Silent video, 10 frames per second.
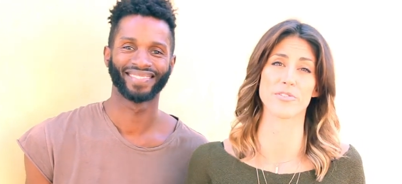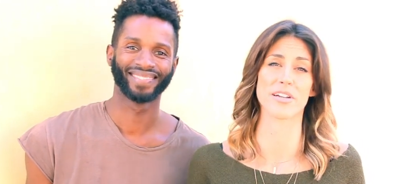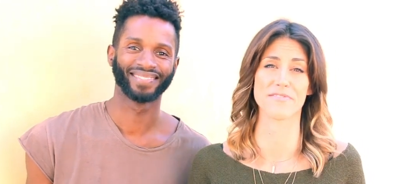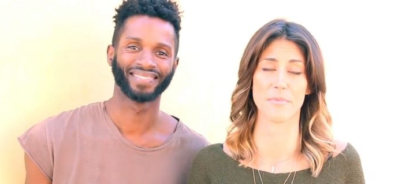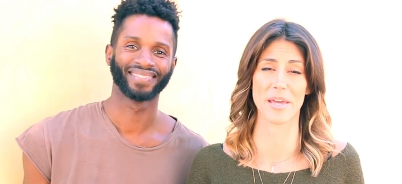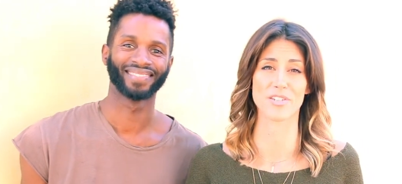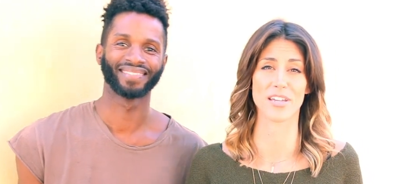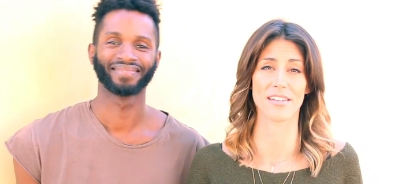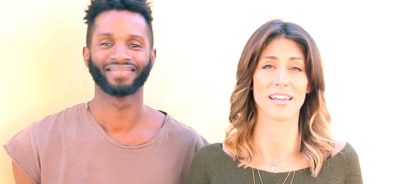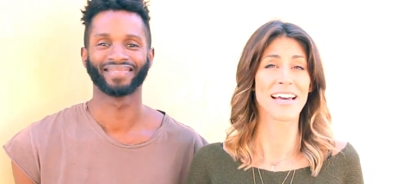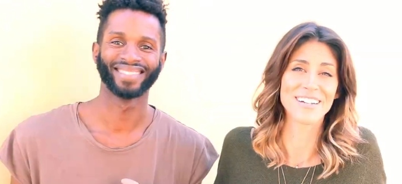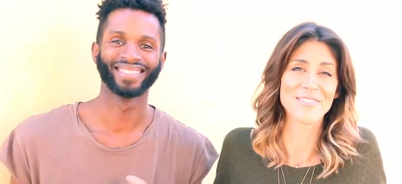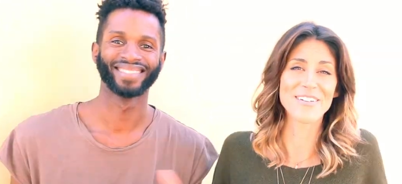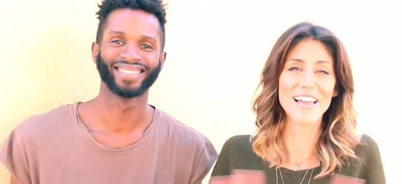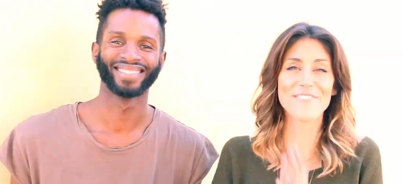Speaker 1: your transformation.
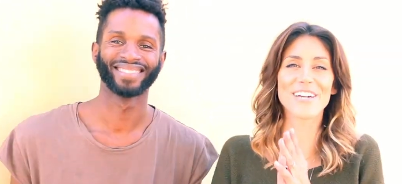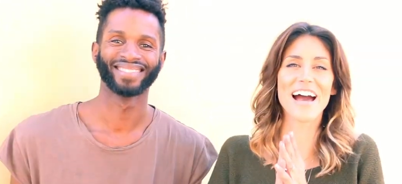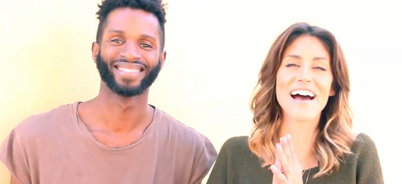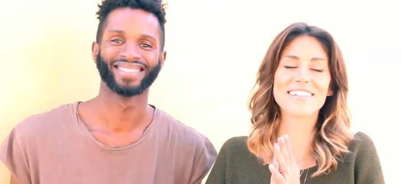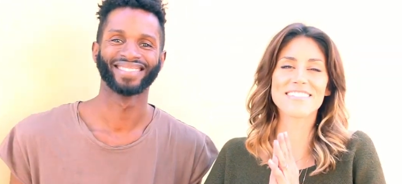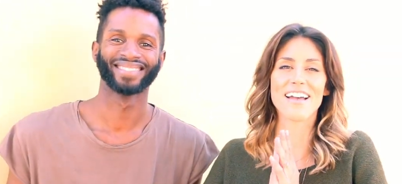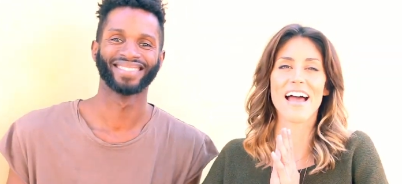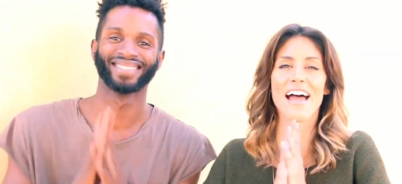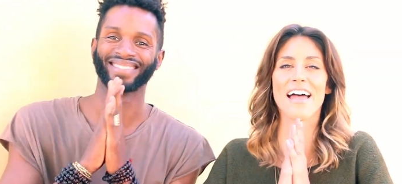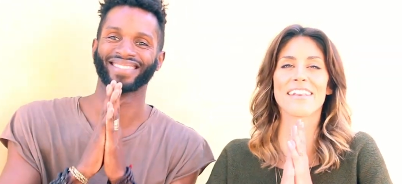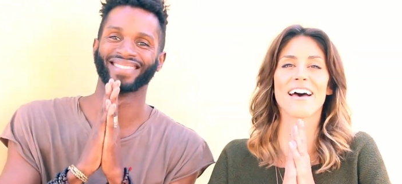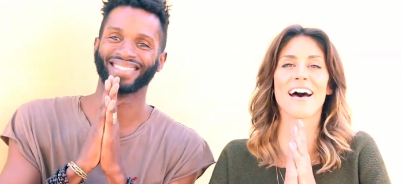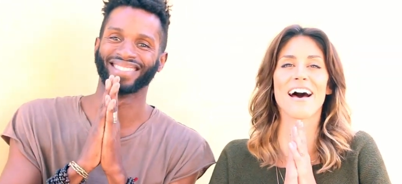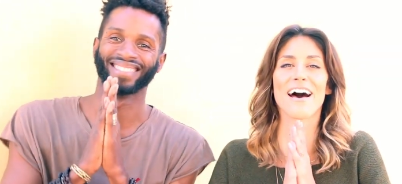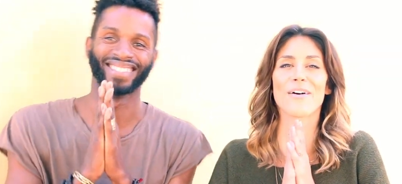We love you guys, and
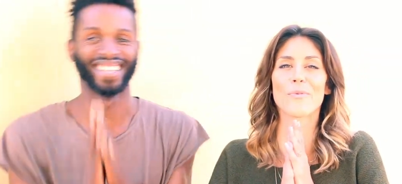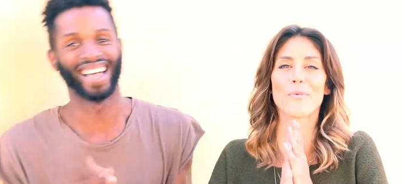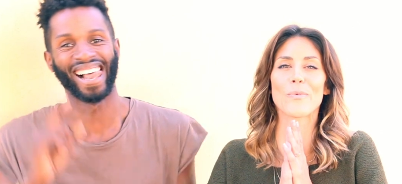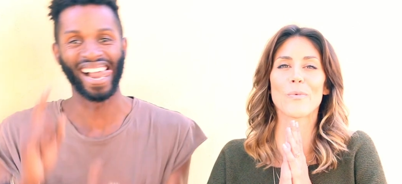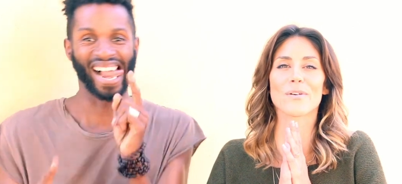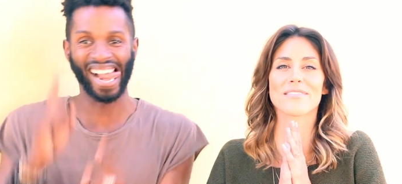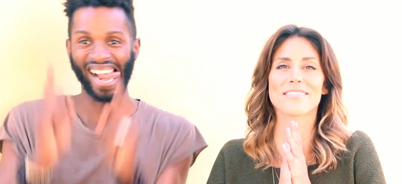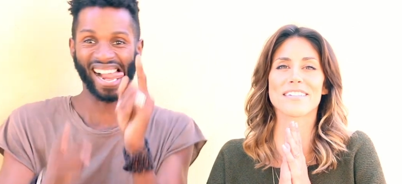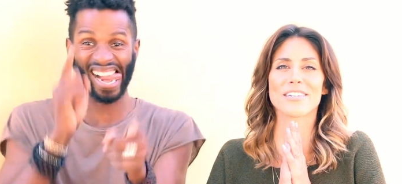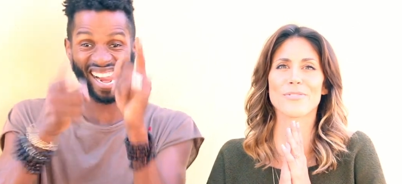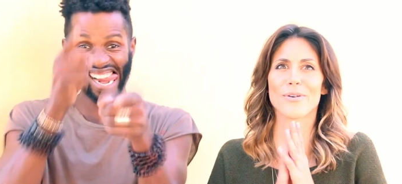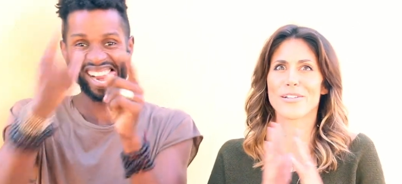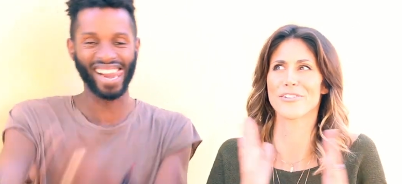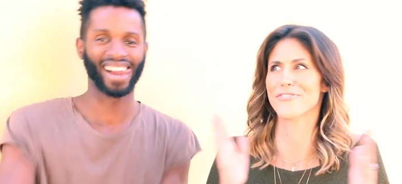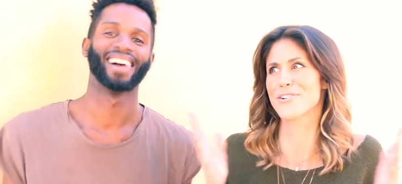we'll see you
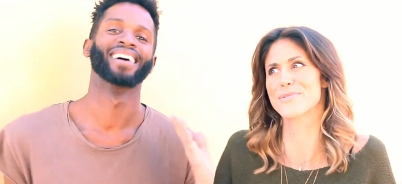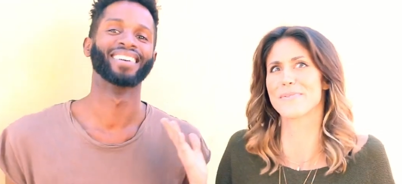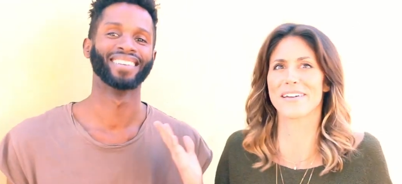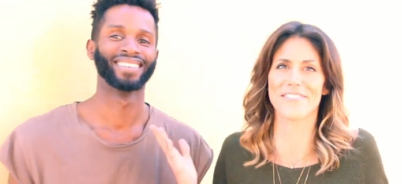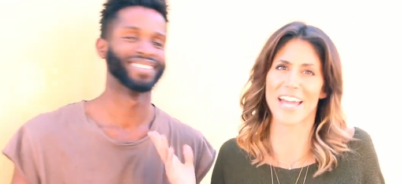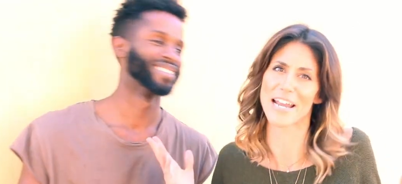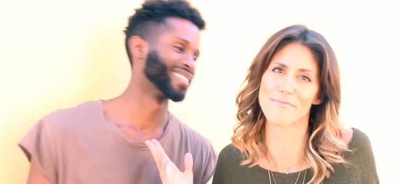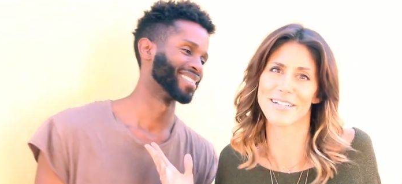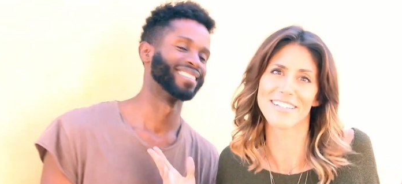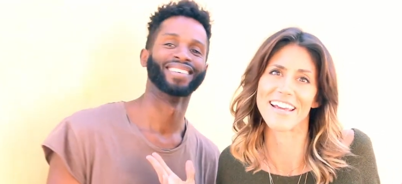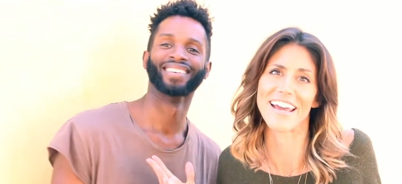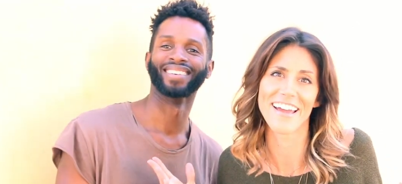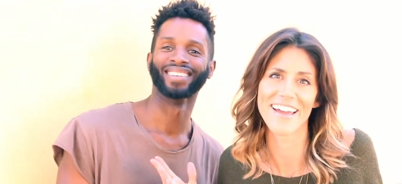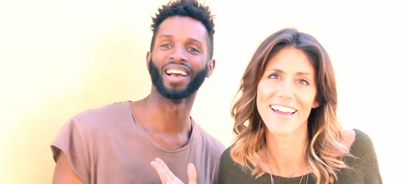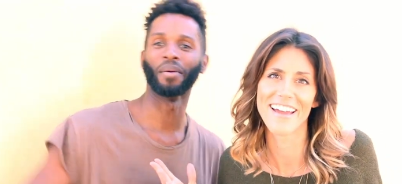on your first week of accountability.
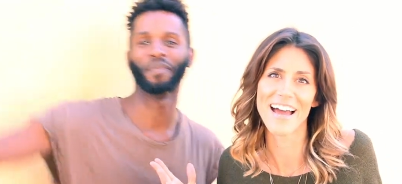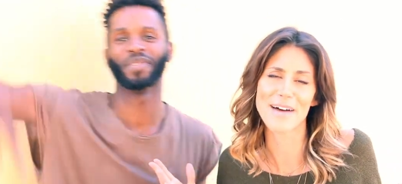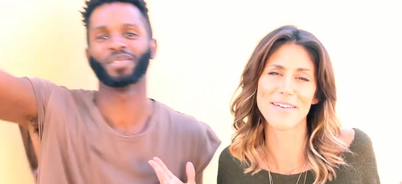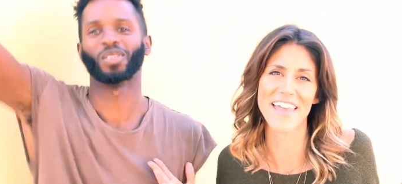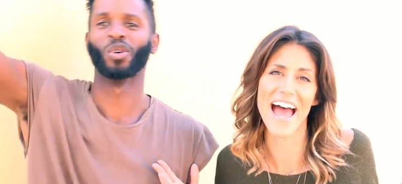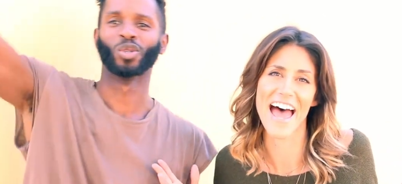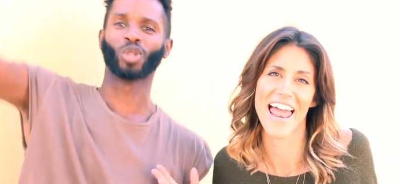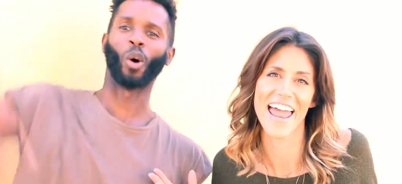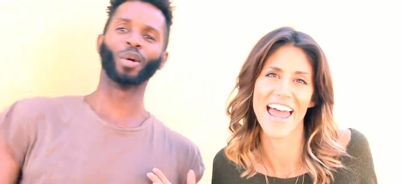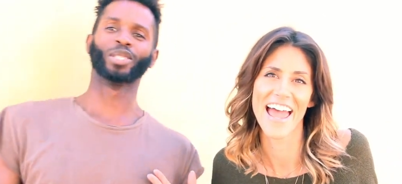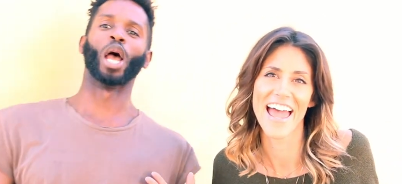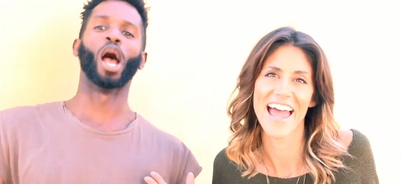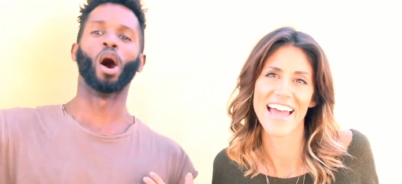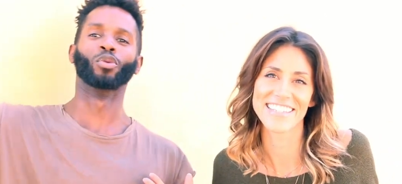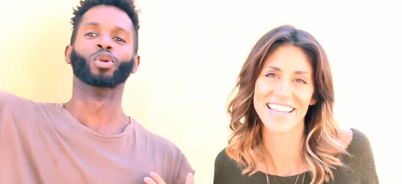
Speaker 2: Yep. How about that? Going
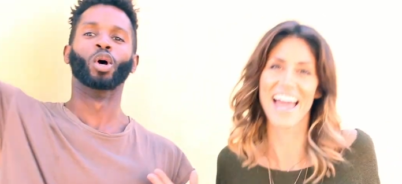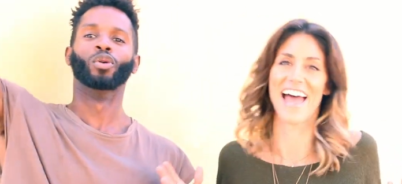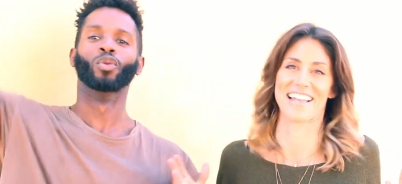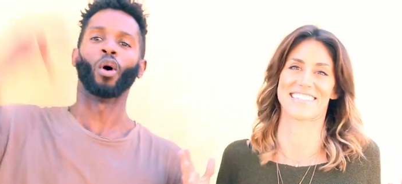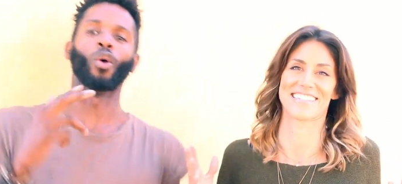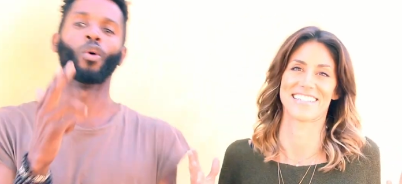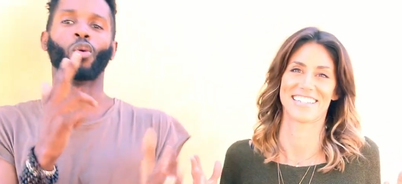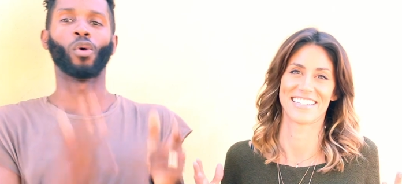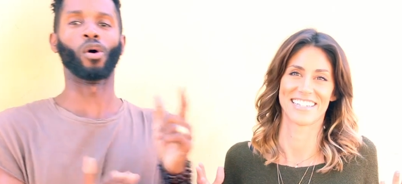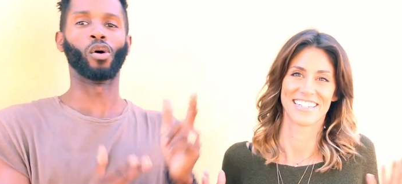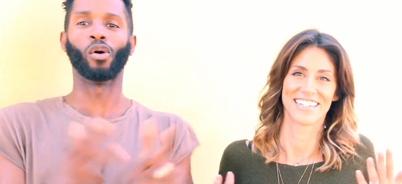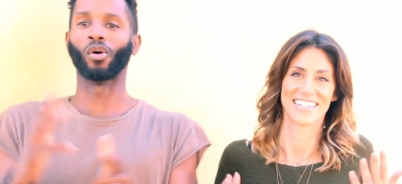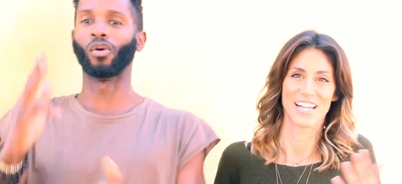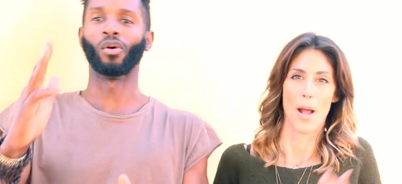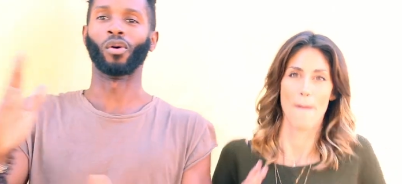down. Yes. Oh,
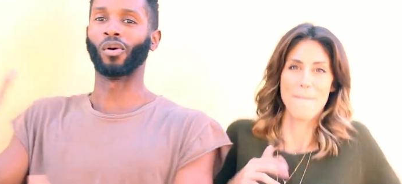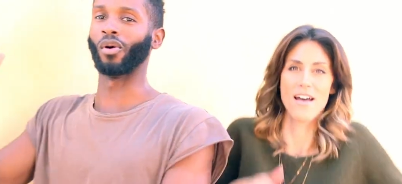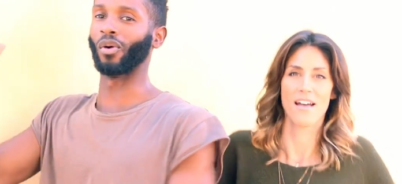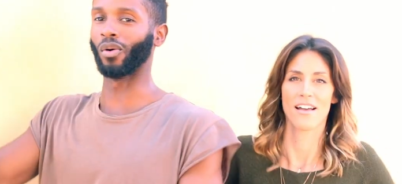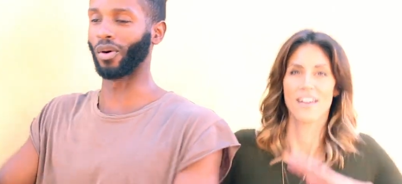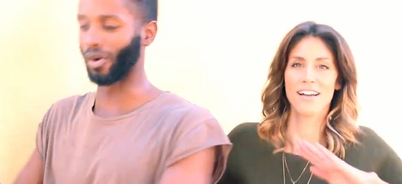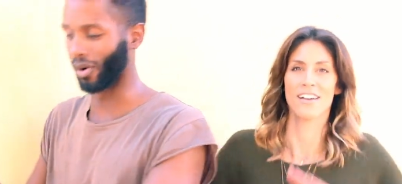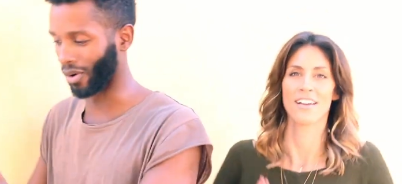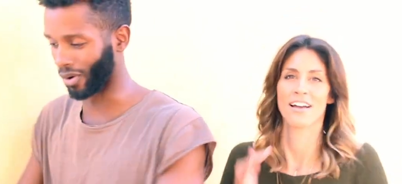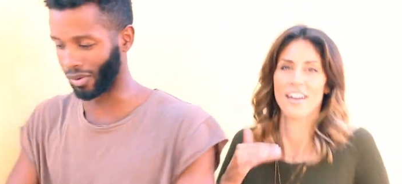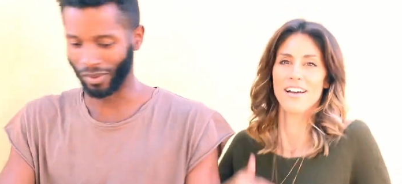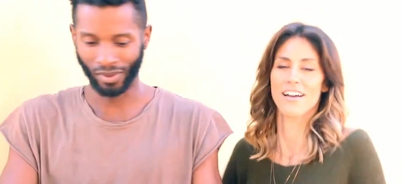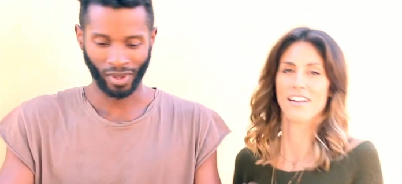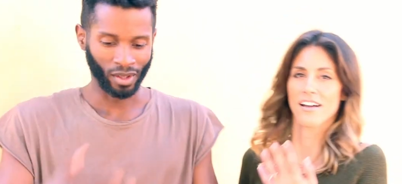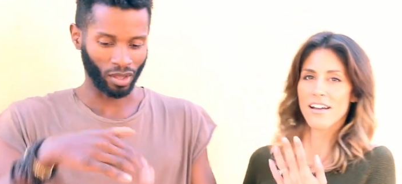oh, oh, oh,
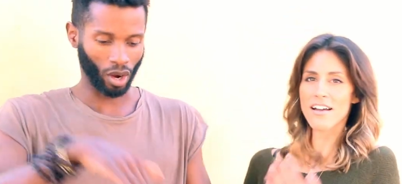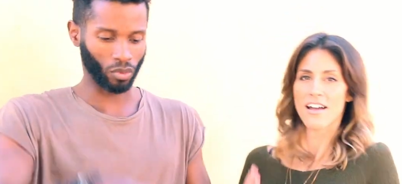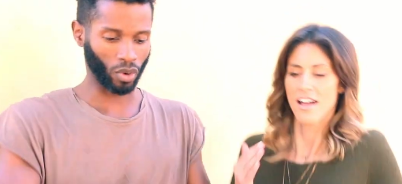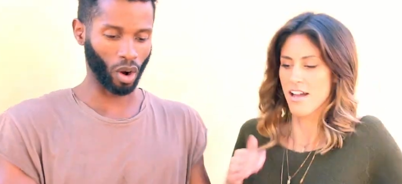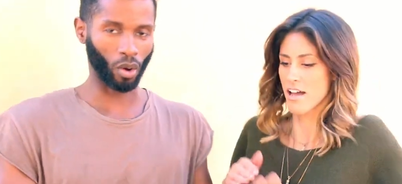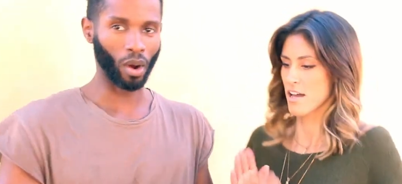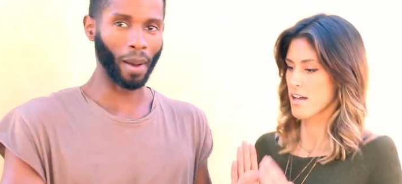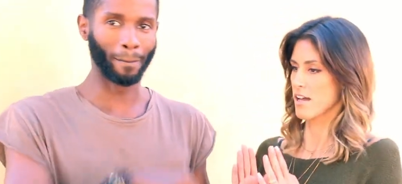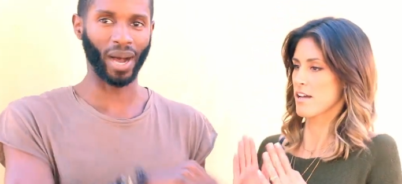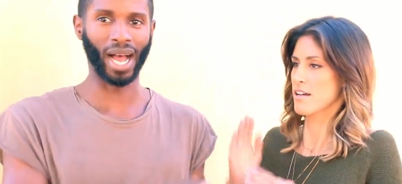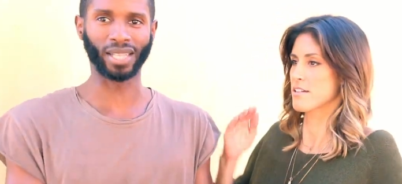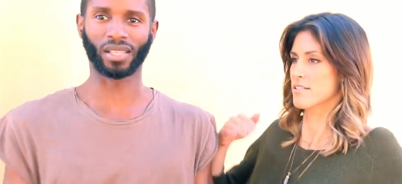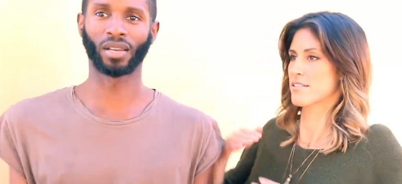the robot.